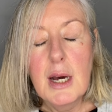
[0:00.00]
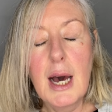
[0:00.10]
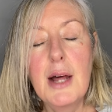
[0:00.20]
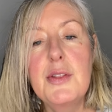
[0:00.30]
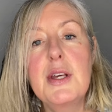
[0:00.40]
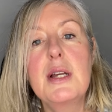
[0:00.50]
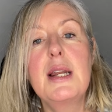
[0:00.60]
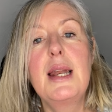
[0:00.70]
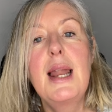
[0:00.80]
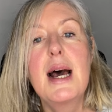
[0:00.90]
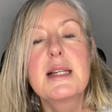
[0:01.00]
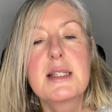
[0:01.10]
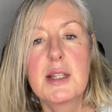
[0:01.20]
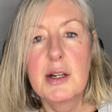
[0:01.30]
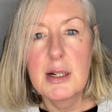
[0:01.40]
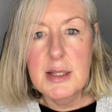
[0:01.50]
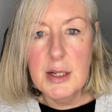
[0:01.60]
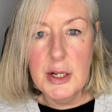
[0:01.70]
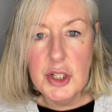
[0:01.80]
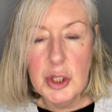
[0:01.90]
And the last thing I'll
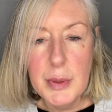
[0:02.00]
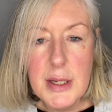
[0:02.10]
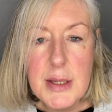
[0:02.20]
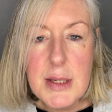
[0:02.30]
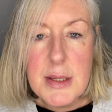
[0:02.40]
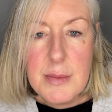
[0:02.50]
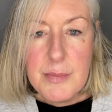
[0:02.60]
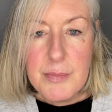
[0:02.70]
say to you is